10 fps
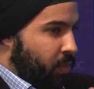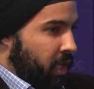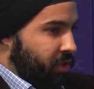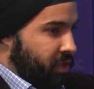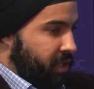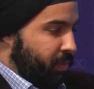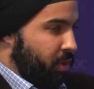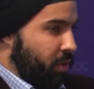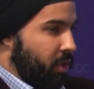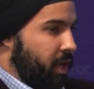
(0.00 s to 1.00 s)
watch listing
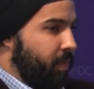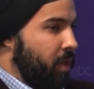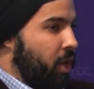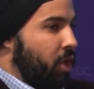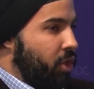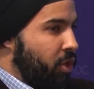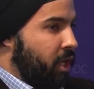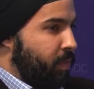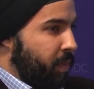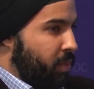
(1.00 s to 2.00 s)
program, you
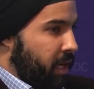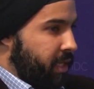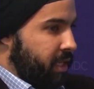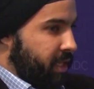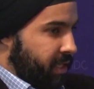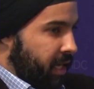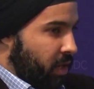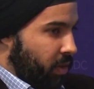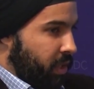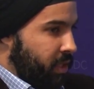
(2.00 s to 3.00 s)
can be branded a
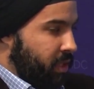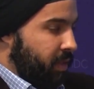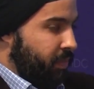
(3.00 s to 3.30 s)
terrorist